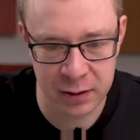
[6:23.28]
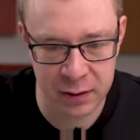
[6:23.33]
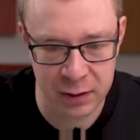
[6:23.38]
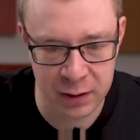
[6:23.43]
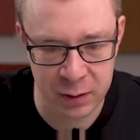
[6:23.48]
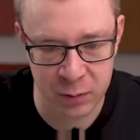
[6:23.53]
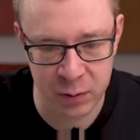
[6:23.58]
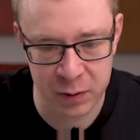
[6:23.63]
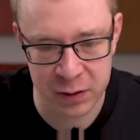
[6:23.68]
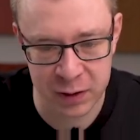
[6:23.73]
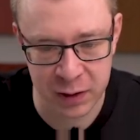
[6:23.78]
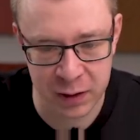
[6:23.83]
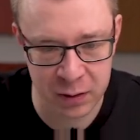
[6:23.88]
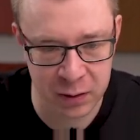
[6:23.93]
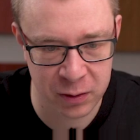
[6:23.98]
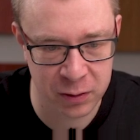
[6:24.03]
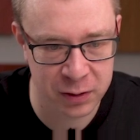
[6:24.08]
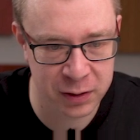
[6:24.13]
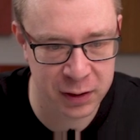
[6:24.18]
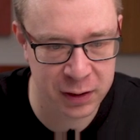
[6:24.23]
Then once I
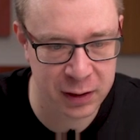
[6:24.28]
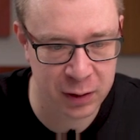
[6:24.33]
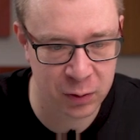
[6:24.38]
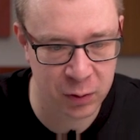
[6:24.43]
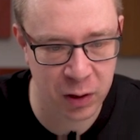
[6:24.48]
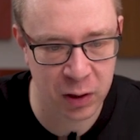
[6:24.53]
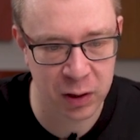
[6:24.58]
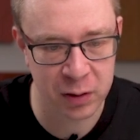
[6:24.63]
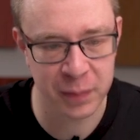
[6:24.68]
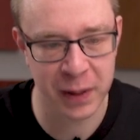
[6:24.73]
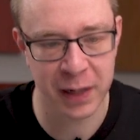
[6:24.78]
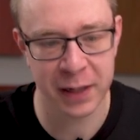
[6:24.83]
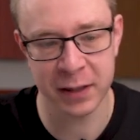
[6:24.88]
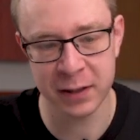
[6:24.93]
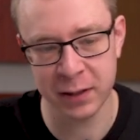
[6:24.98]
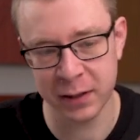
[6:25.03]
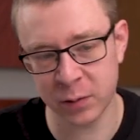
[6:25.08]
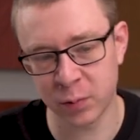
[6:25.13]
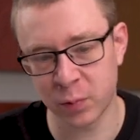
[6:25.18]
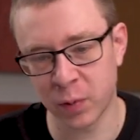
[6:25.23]
close it, it'll
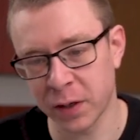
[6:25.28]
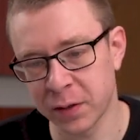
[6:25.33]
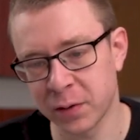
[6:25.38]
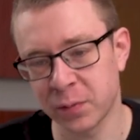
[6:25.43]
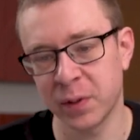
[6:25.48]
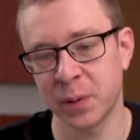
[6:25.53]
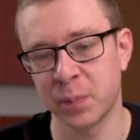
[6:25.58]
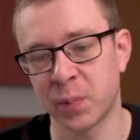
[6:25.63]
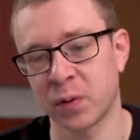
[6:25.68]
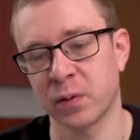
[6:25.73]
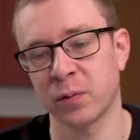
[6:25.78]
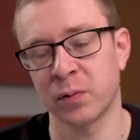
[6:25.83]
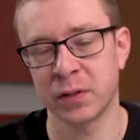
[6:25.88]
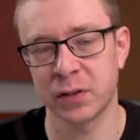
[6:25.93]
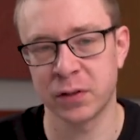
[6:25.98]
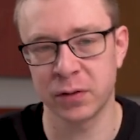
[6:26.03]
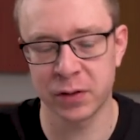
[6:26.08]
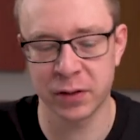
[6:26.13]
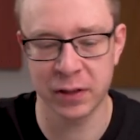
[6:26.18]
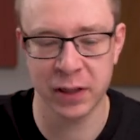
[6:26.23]
automatically run the report
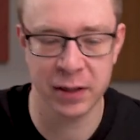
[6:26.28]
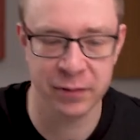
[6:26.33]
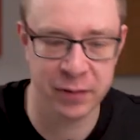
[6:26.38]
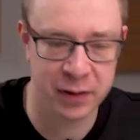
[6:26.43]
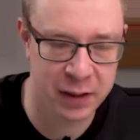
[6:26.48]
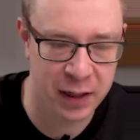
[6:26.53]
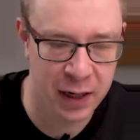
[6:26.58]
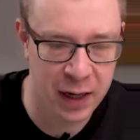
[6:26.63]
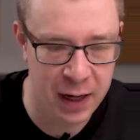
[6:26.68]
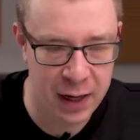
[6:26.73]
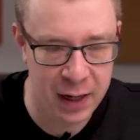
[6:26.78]
once you save it.